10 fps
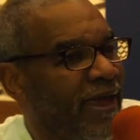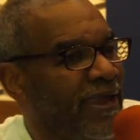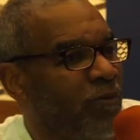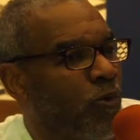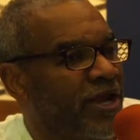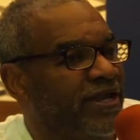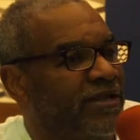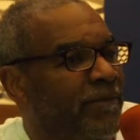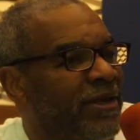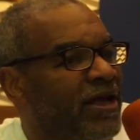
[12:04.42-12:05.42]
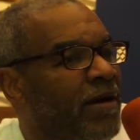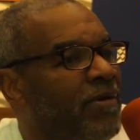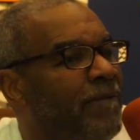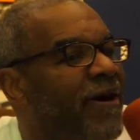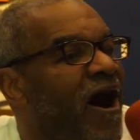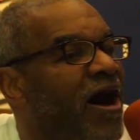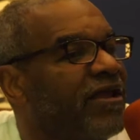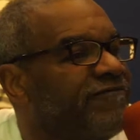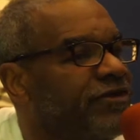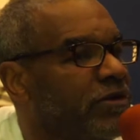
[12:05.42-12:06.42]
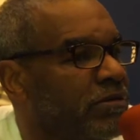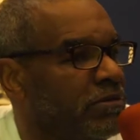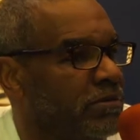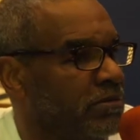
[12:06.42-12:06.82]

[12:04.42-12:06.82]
and it wanted to become a part of you.